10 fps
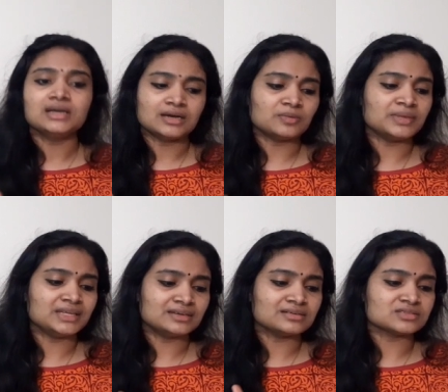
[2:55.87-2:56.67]
how many
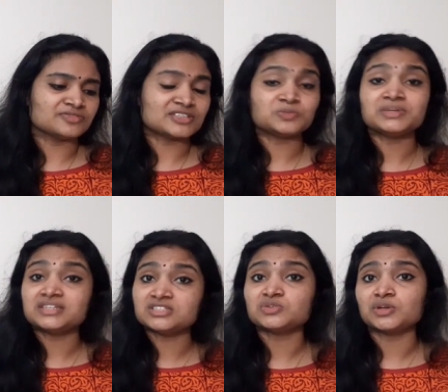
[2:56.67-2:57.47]
years of
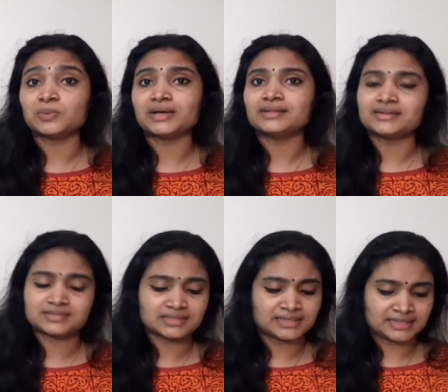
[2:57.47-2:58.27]
experience you require, that is
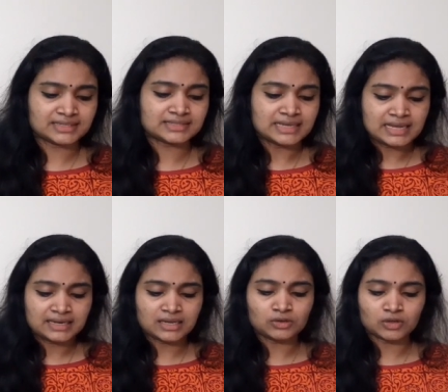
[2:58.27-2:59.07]
the details.
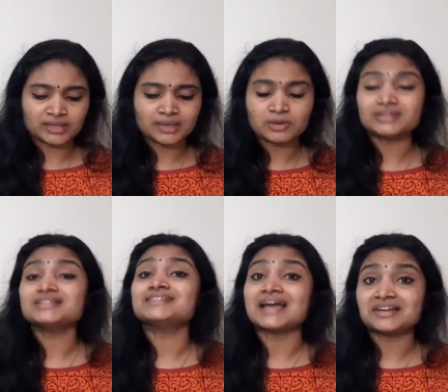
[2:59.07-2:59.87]
Now talking about the
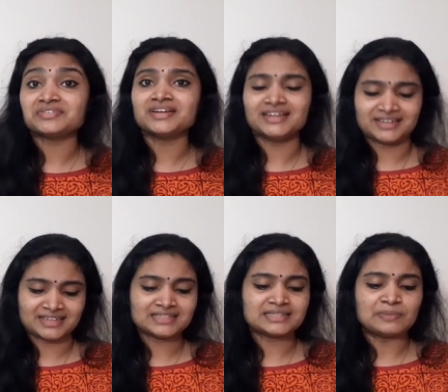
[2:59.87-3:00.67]
salary
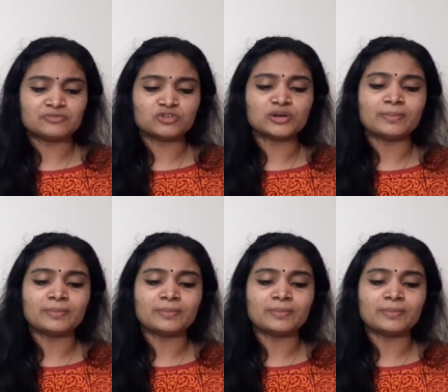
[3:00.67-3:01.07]
details, for